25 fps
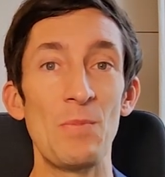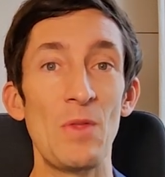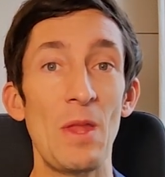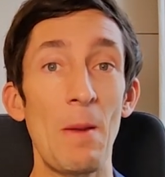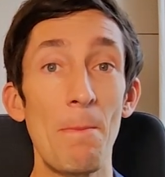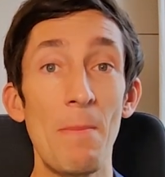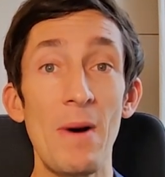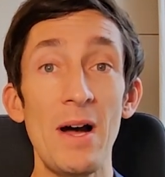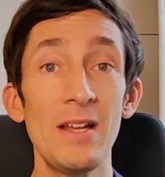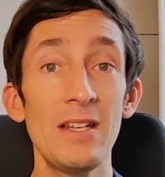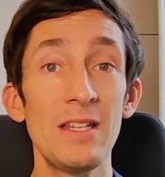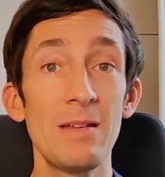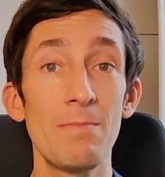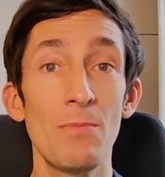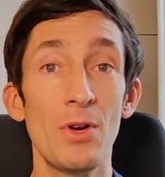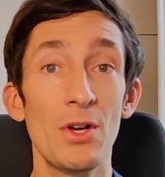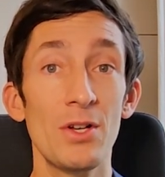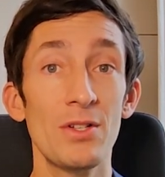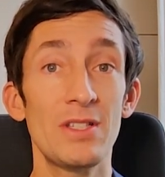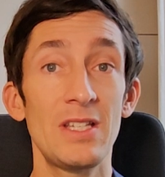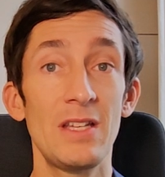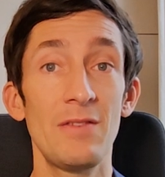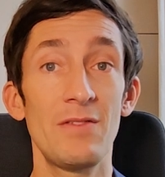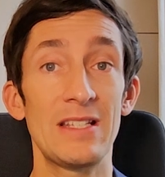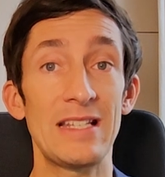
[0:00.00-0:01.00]
Mind
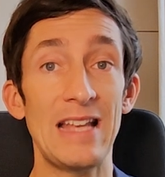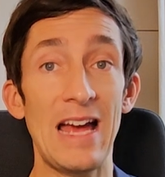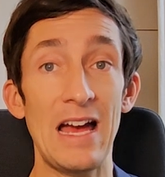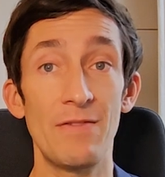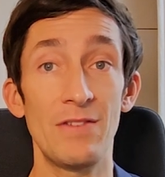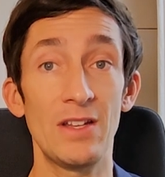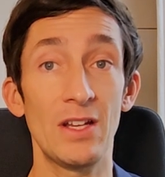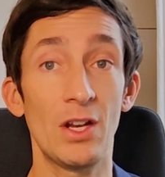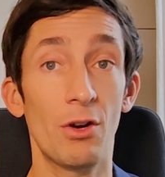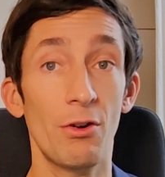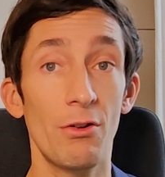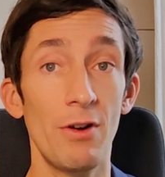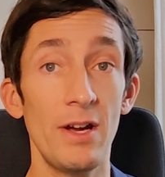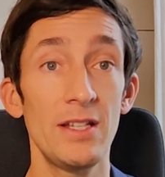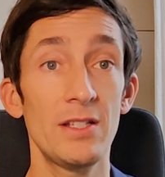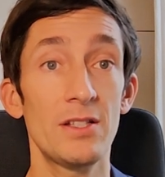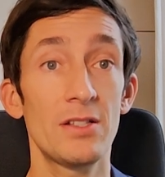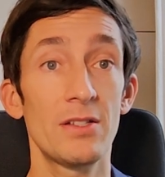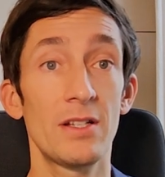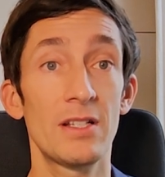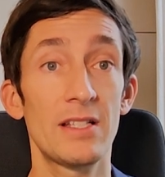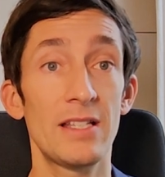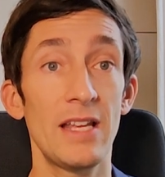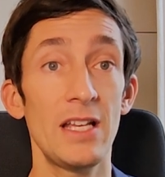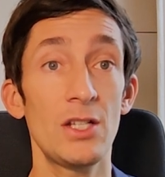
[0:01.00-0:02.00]
Immersive is having great
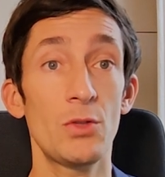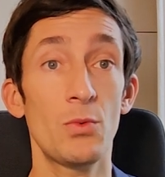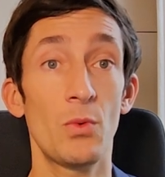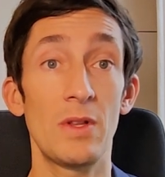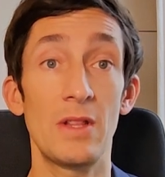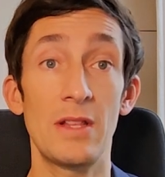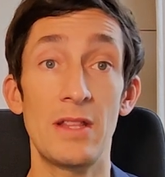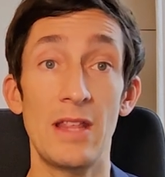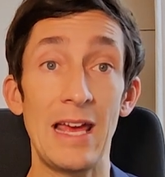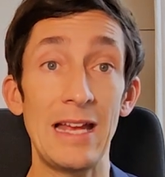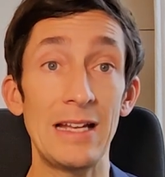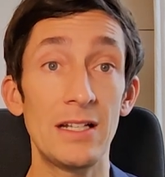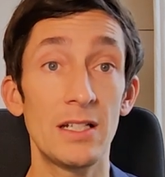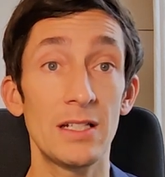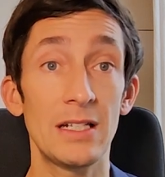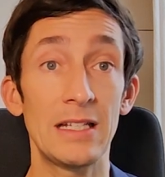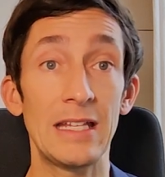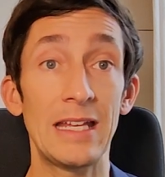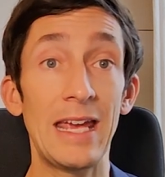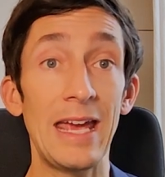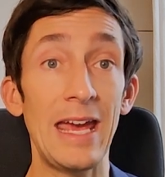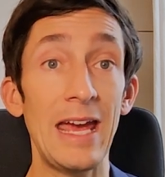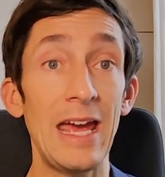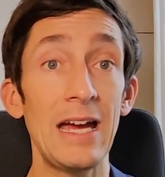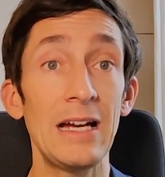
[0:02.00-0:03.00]
success with elderly
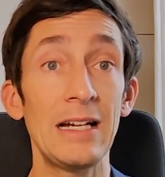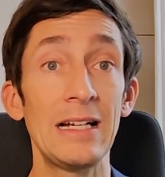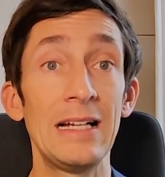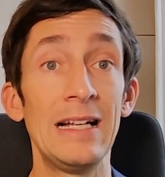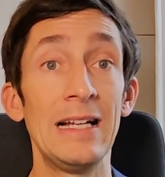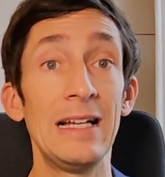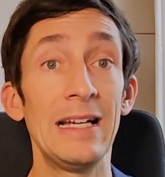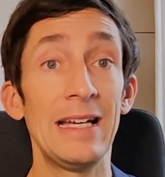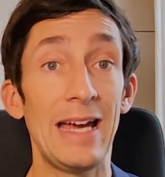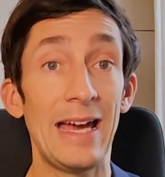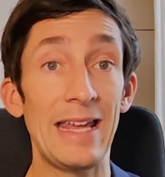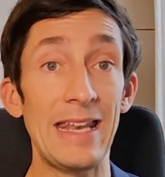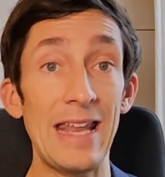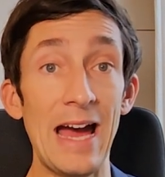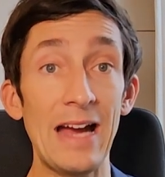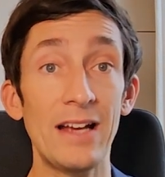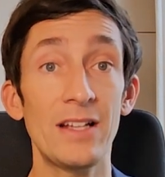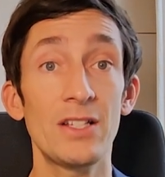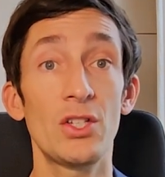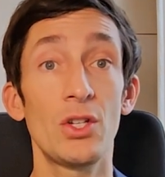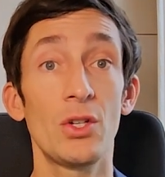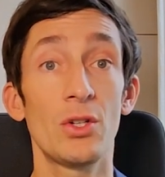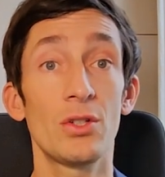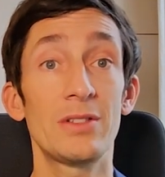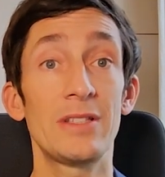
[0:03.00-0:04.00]
care, and
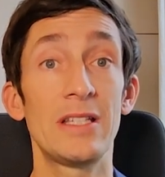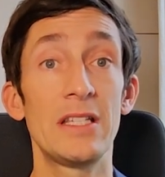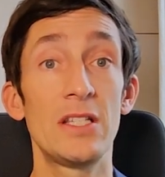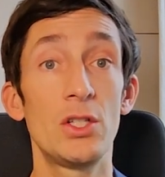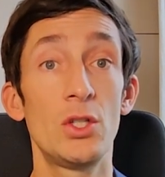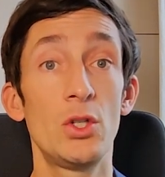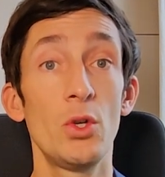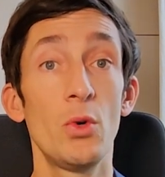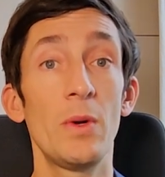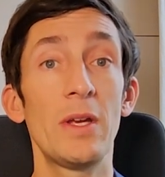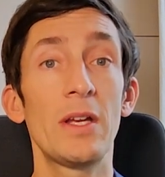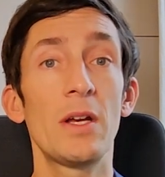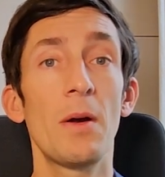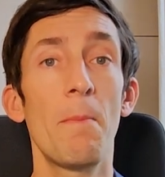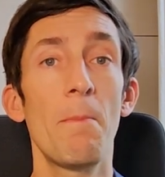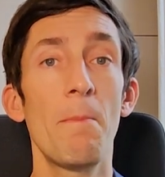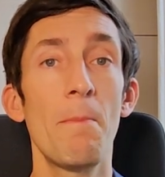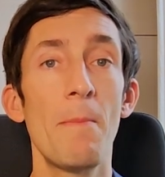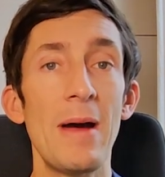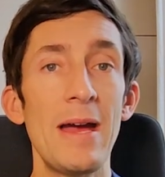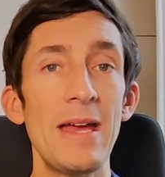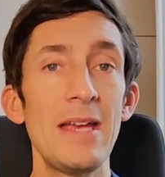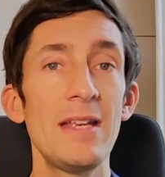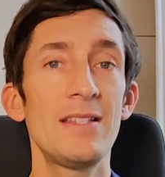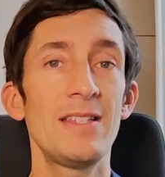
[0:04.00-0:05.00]
Axios is doing
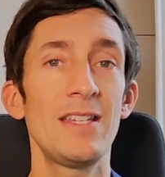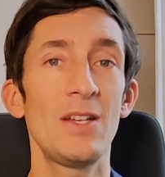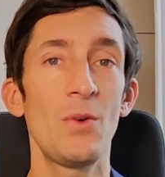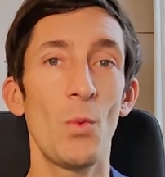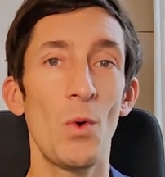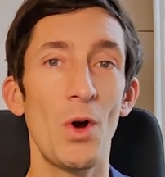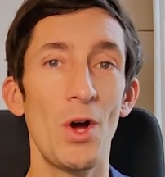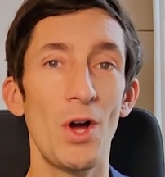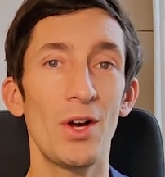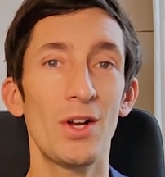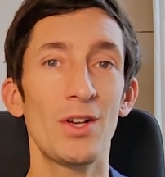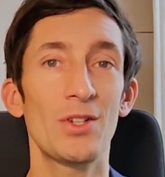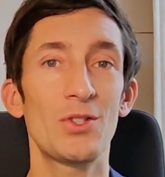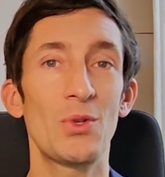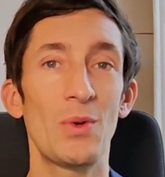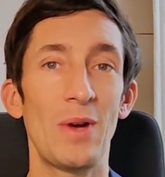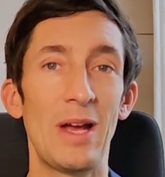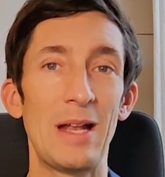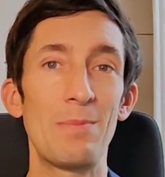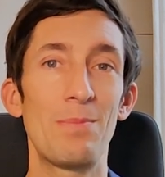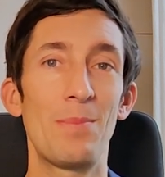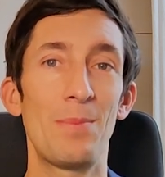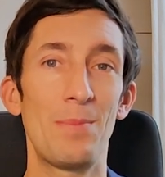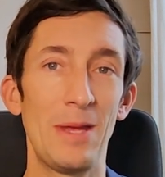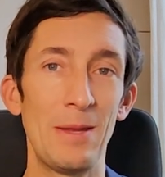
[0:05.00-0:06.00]
amazing work to
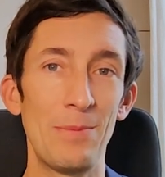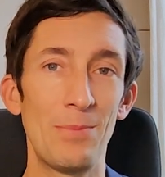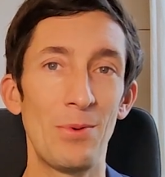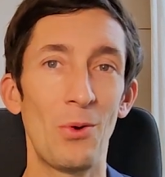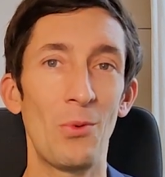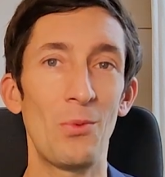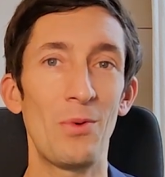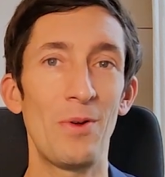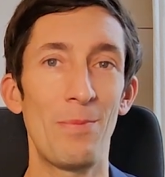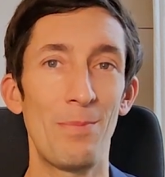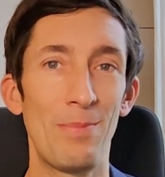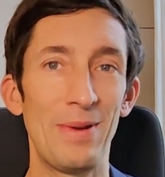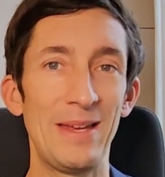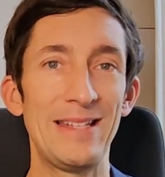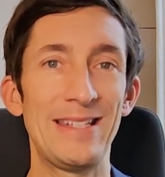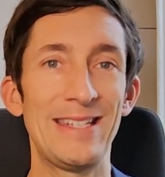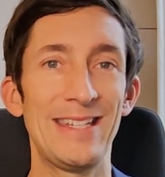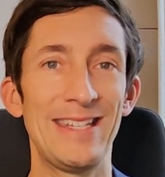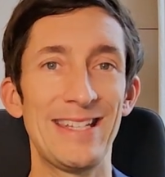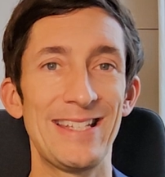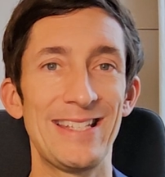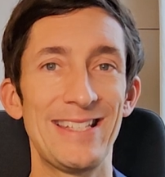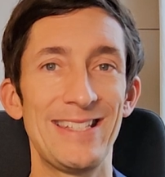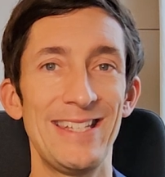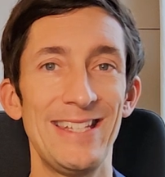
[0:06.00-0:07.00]
help people with
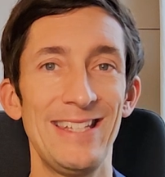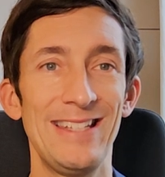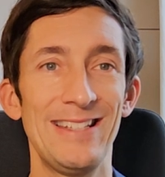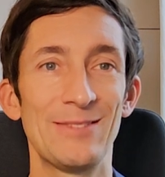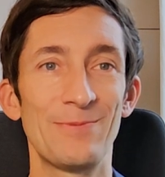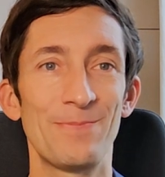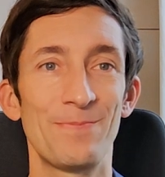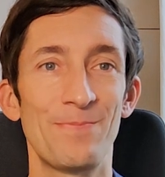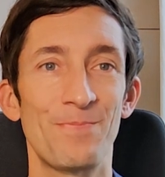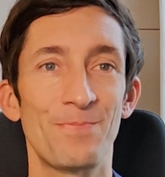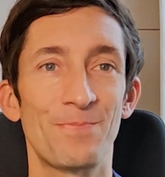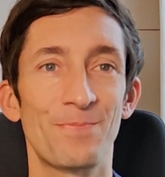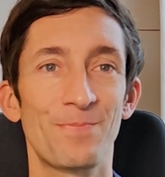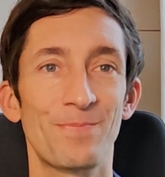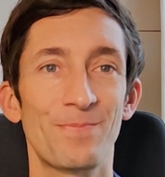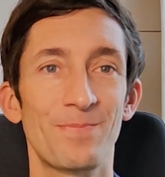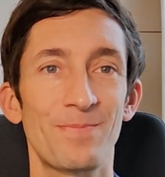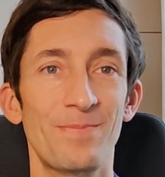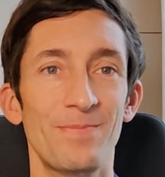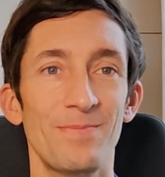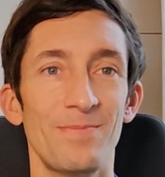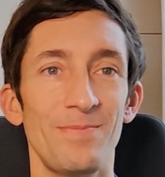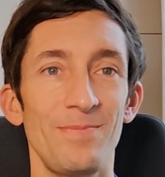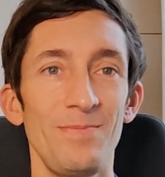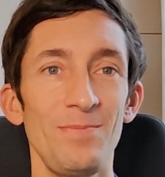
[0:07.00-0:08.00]
PTSD.
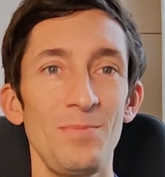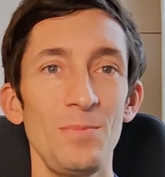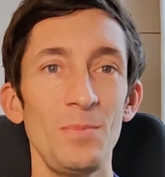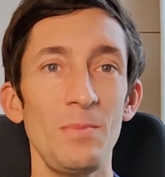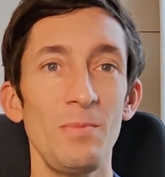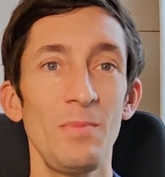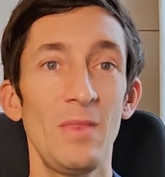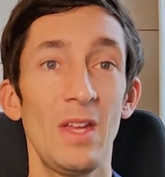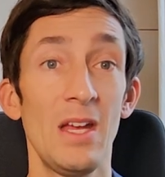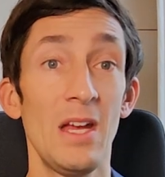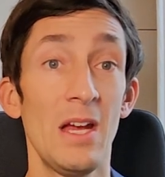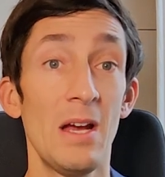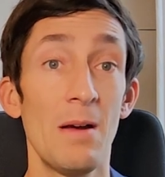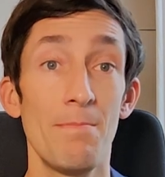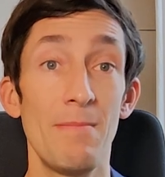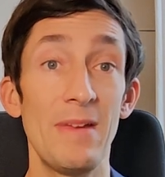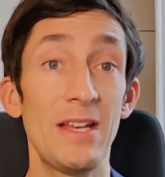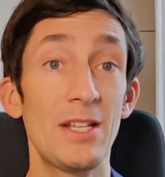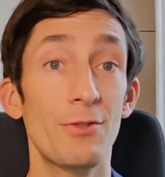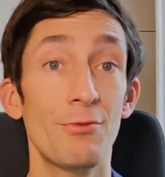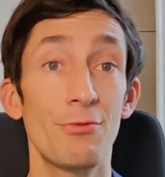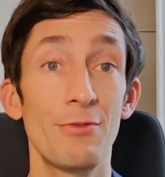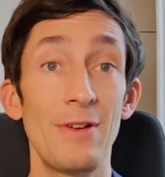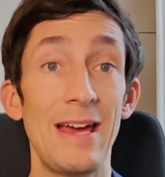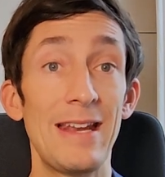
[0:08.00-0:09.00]

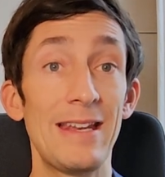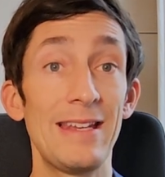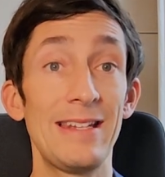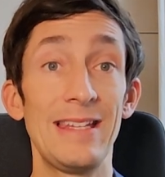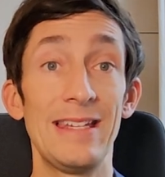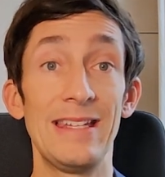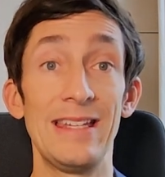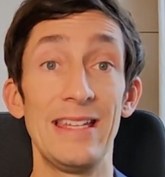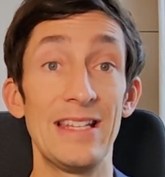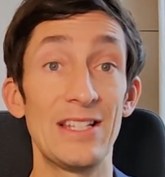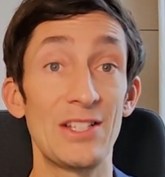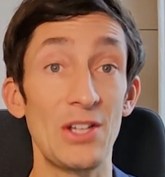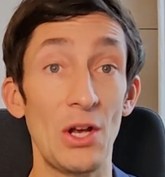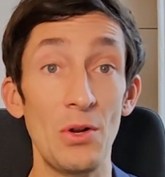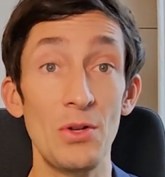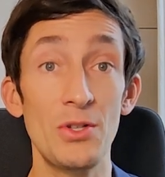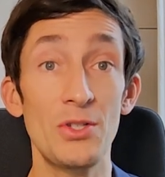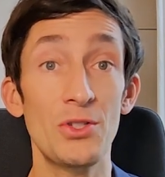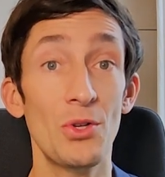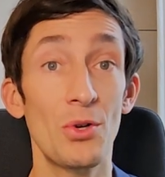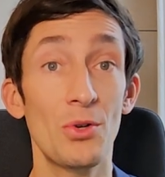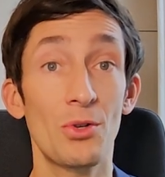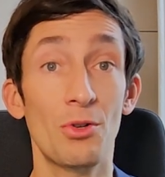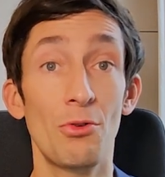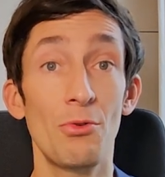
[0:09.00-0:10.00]
Mixed reality is
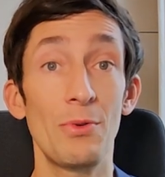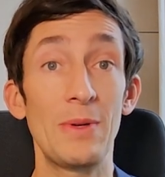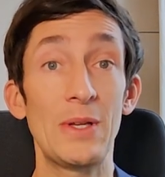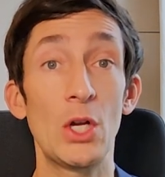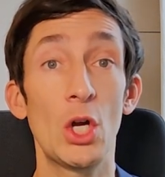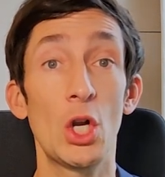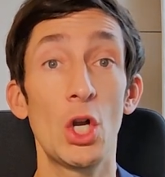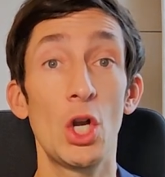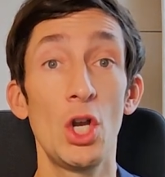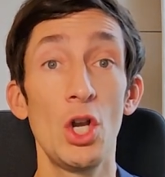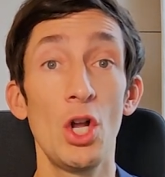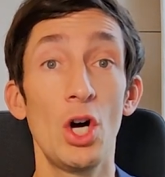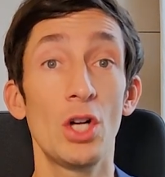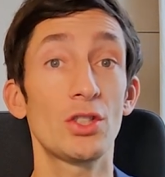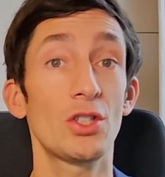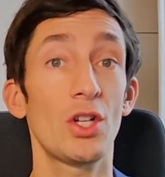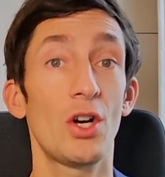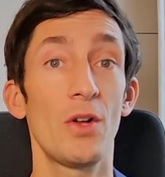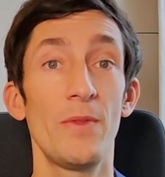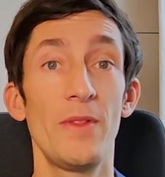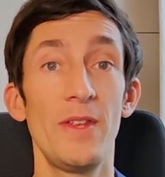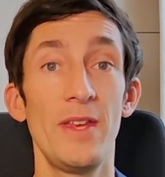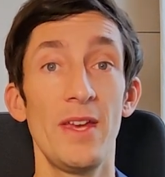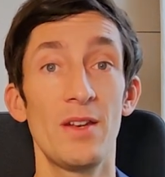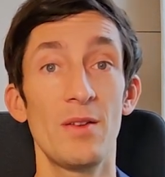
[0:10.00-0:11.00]
also growing a lot
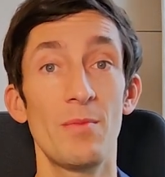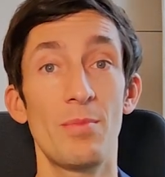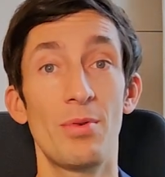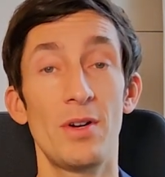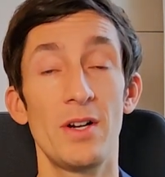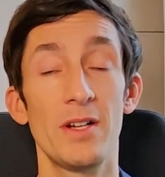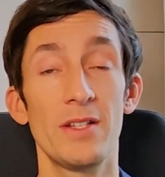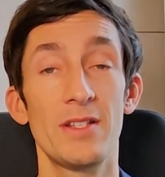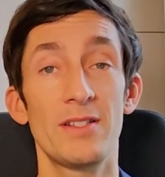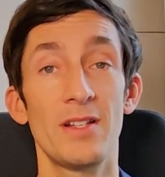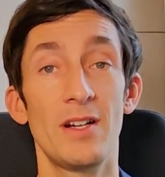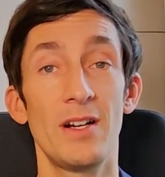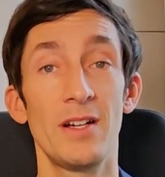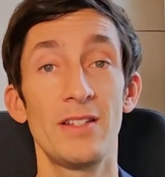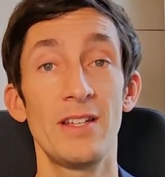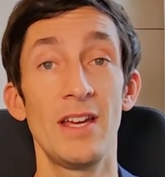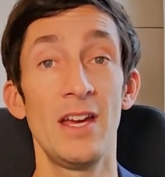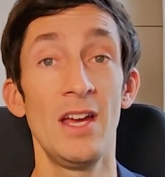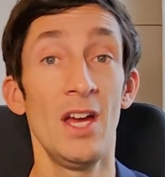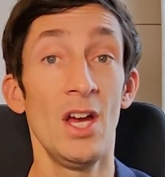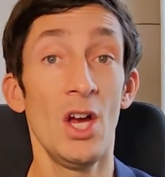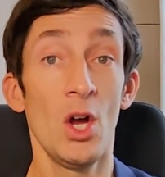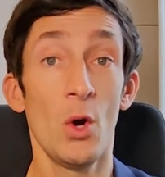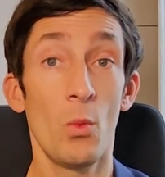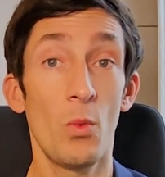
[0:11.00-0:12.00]
on the enterprise side.
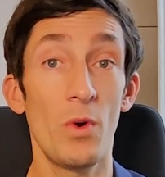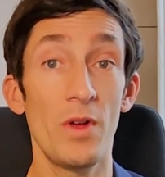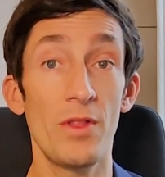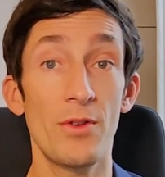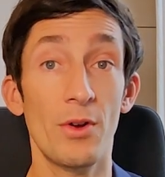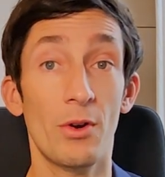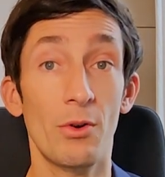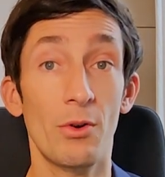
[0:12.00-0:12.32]
With the